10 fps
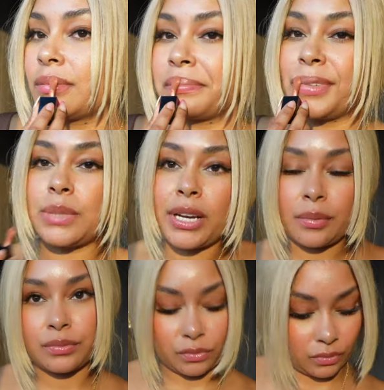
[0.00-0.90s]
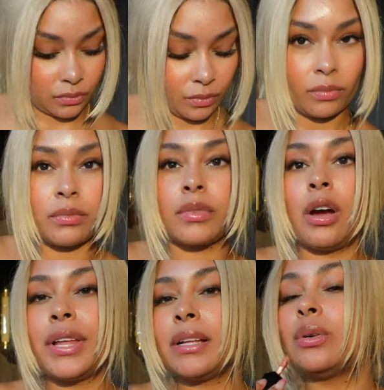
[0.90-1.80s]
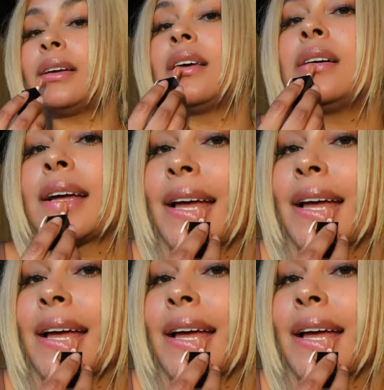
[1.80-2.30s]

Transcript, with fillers: This is pretty. Hope you're not too washed out.